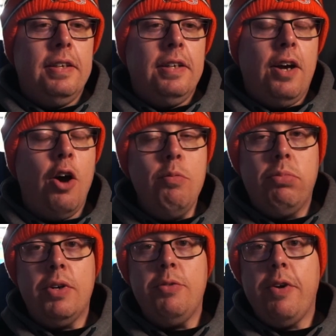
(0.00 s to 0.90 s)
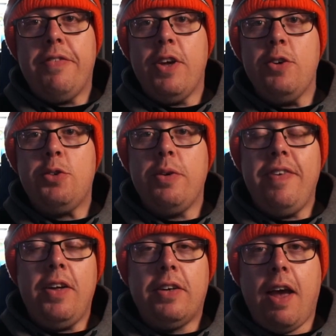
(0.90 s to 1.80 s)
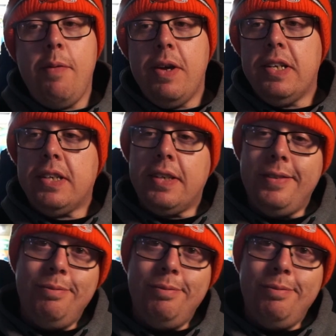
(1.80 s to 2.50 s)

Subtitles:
Homebrew reviews with Alchemist.